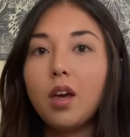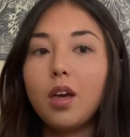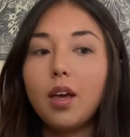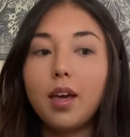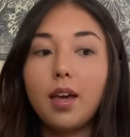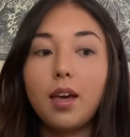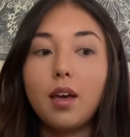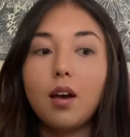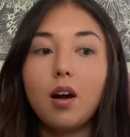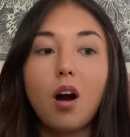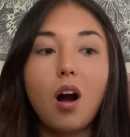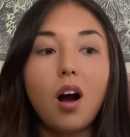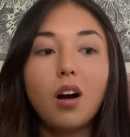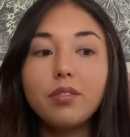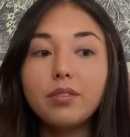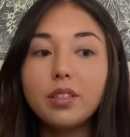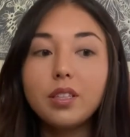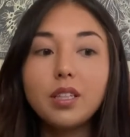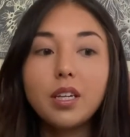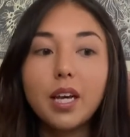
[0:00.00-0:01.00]
It
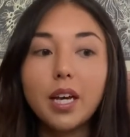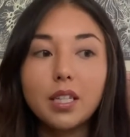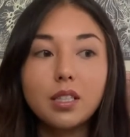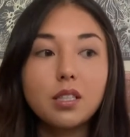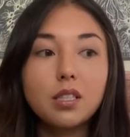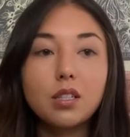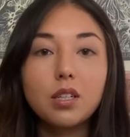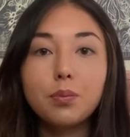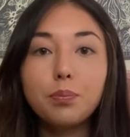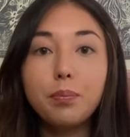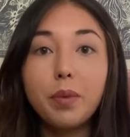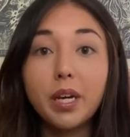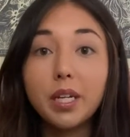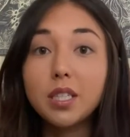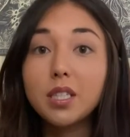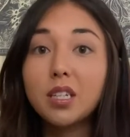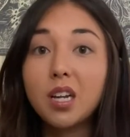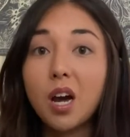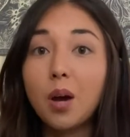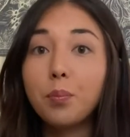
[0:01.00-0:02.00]
often gets
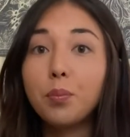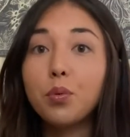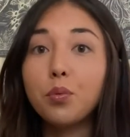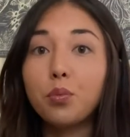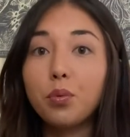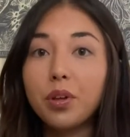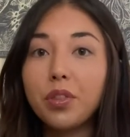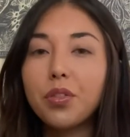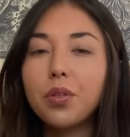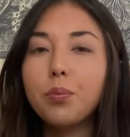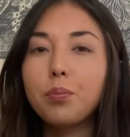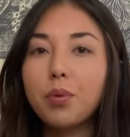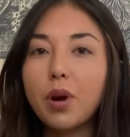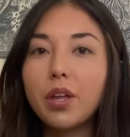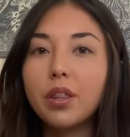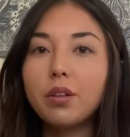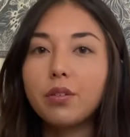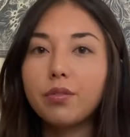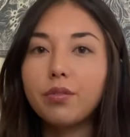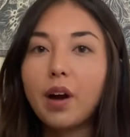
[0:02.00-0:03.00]
mixed up with the
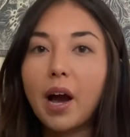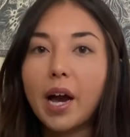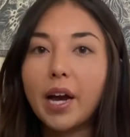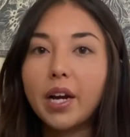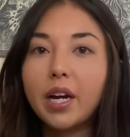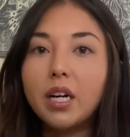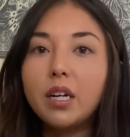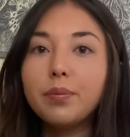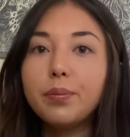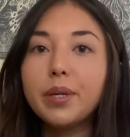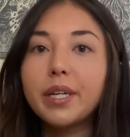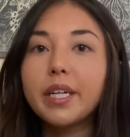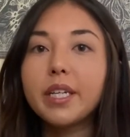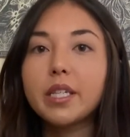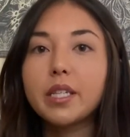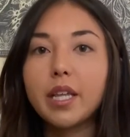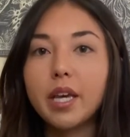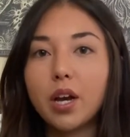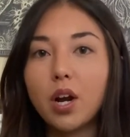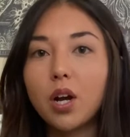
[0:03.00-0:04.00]
breath of fire because
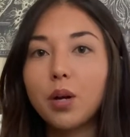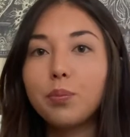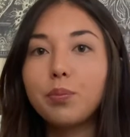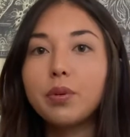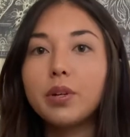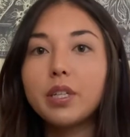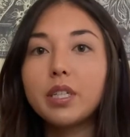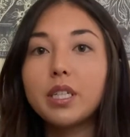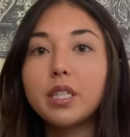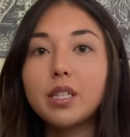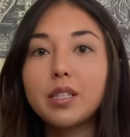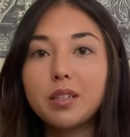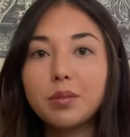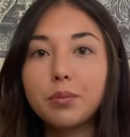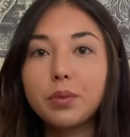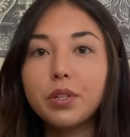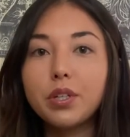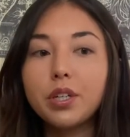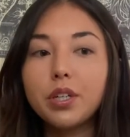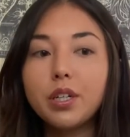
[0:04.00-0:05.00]
they are pretty
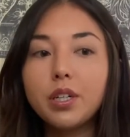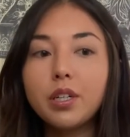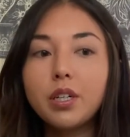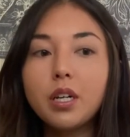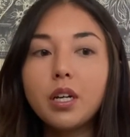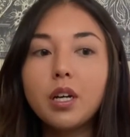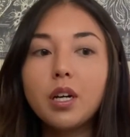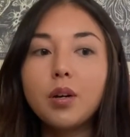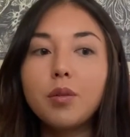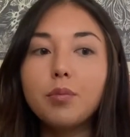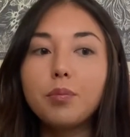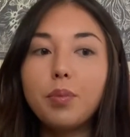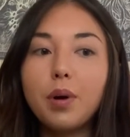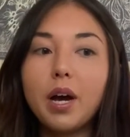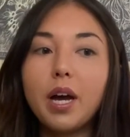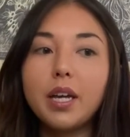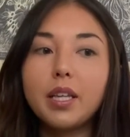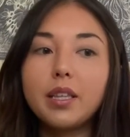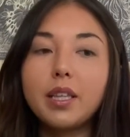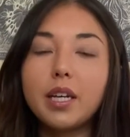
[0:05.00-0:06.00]
similar,
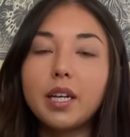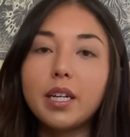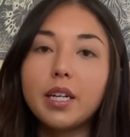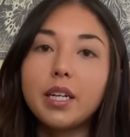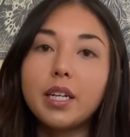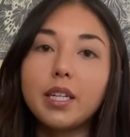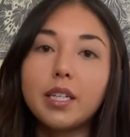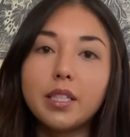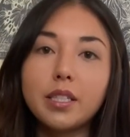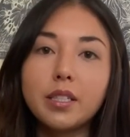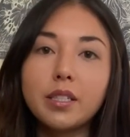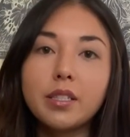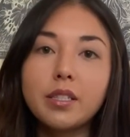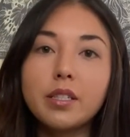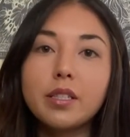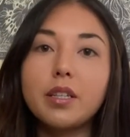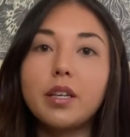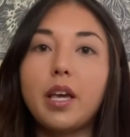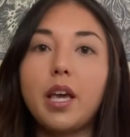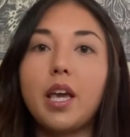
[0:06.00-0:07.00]
but there
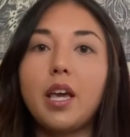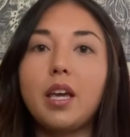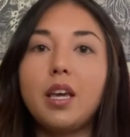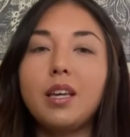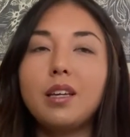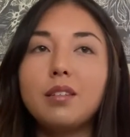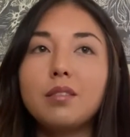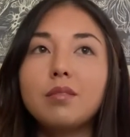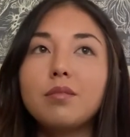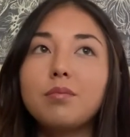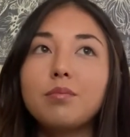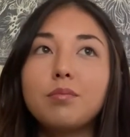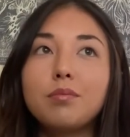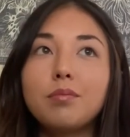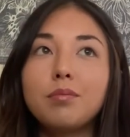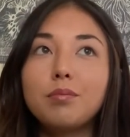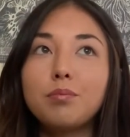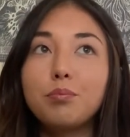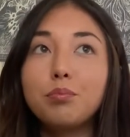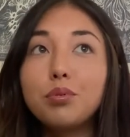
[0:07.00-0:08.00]
is a
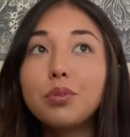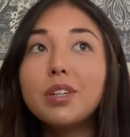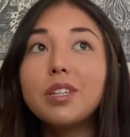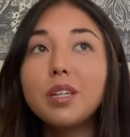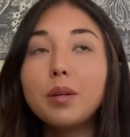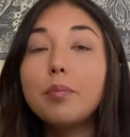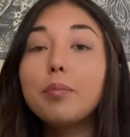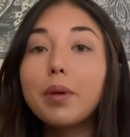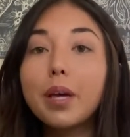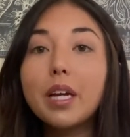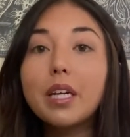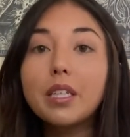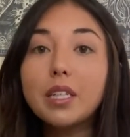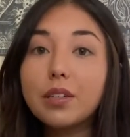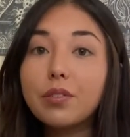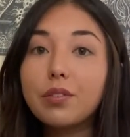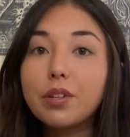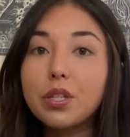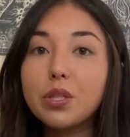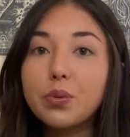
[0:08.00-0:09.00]
pretty big
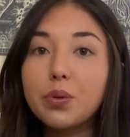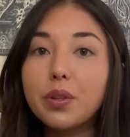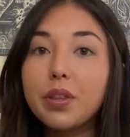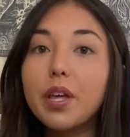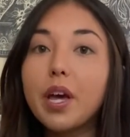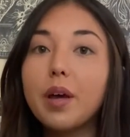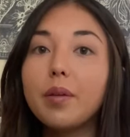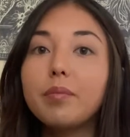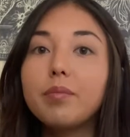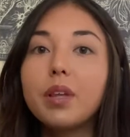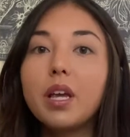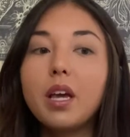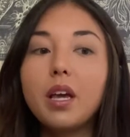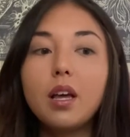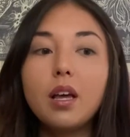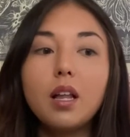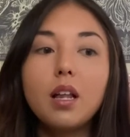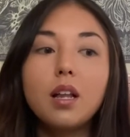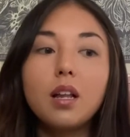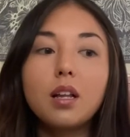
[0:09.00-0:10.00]
difference with them.
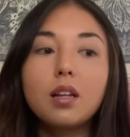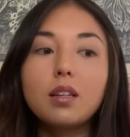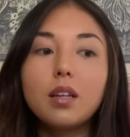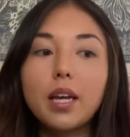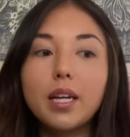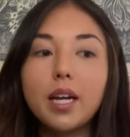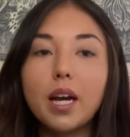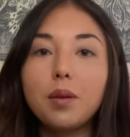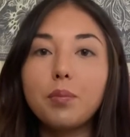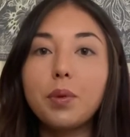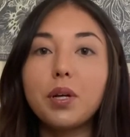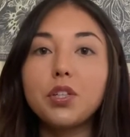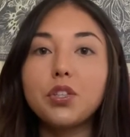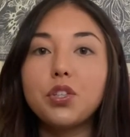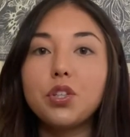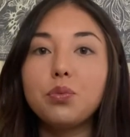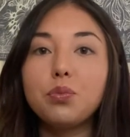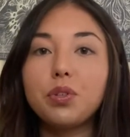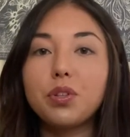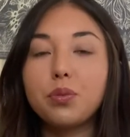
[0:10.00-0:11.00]
Like I
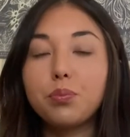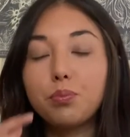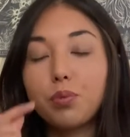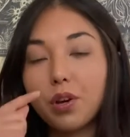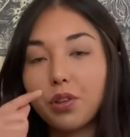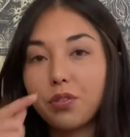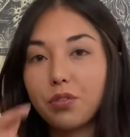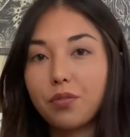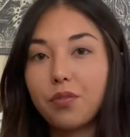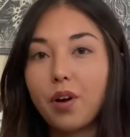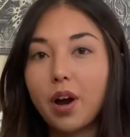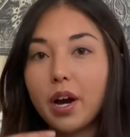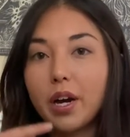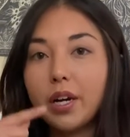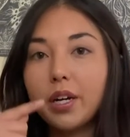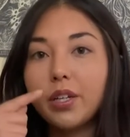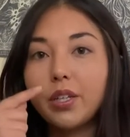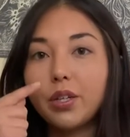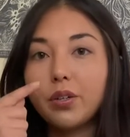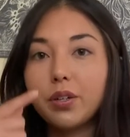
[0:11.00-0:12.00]
mentioned with the breath of
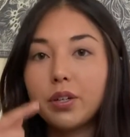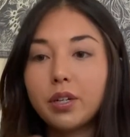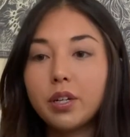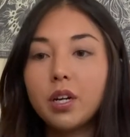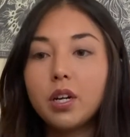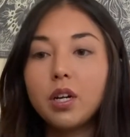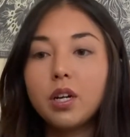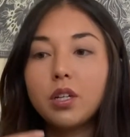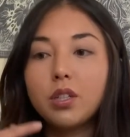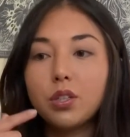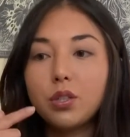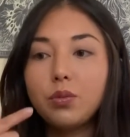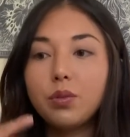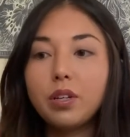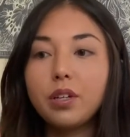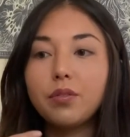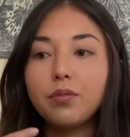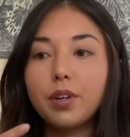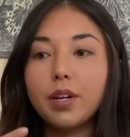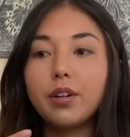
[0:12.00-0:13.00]
fire, you're
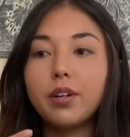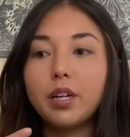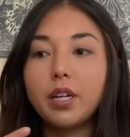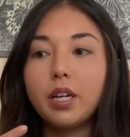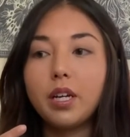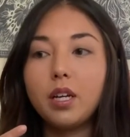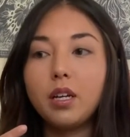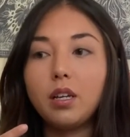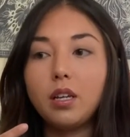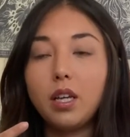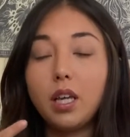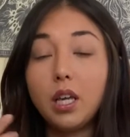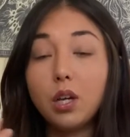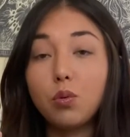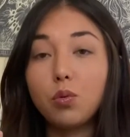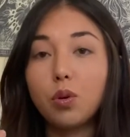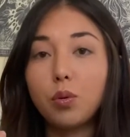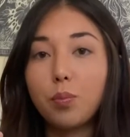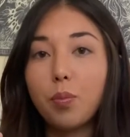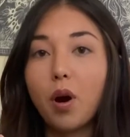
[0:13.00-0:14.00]
doing very
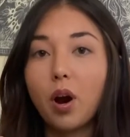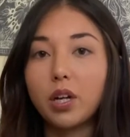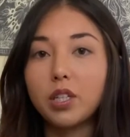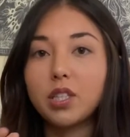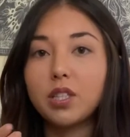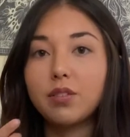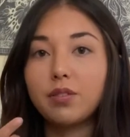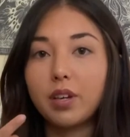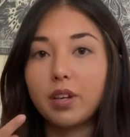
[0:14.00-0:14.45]
equal parts of